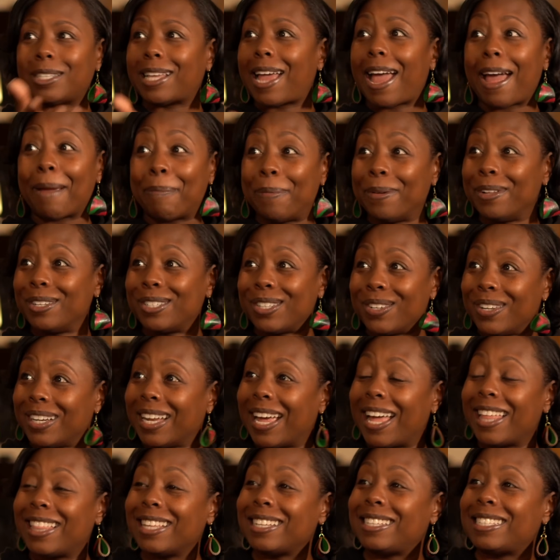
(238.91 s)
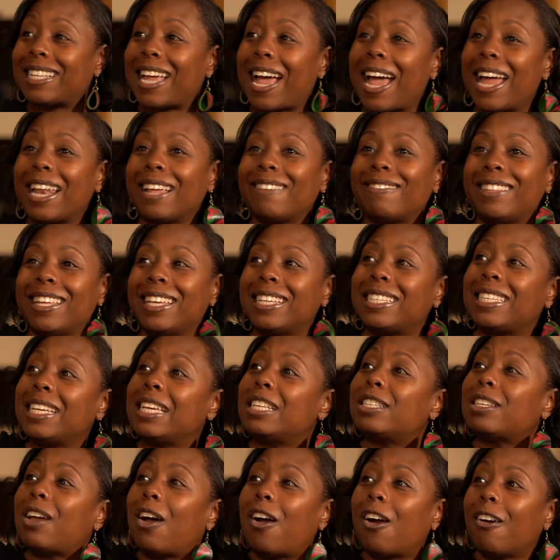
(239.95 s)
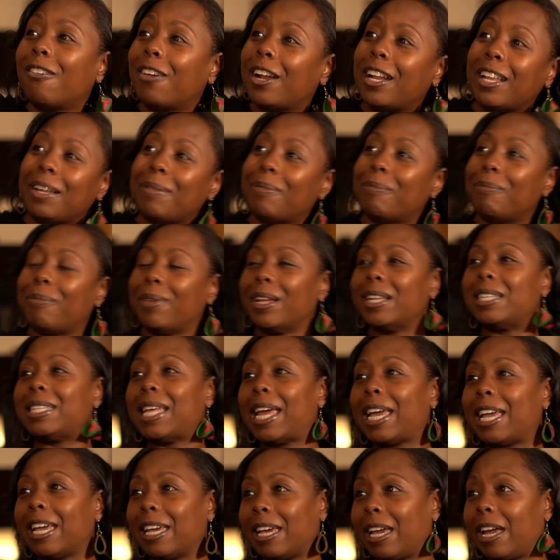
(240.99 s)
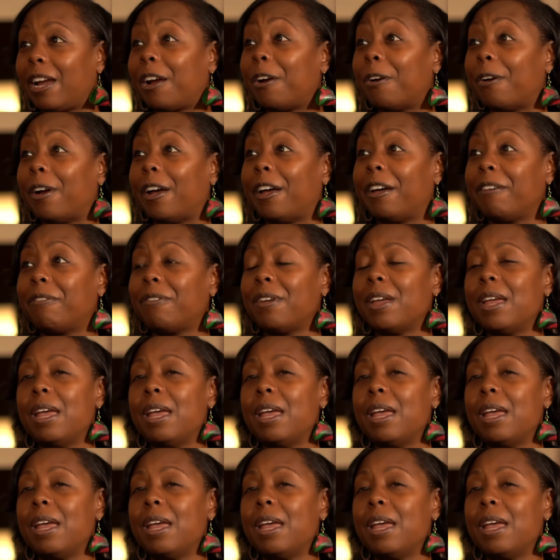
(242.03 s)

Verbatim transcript: happens on the other side of this; it's already been taken care of.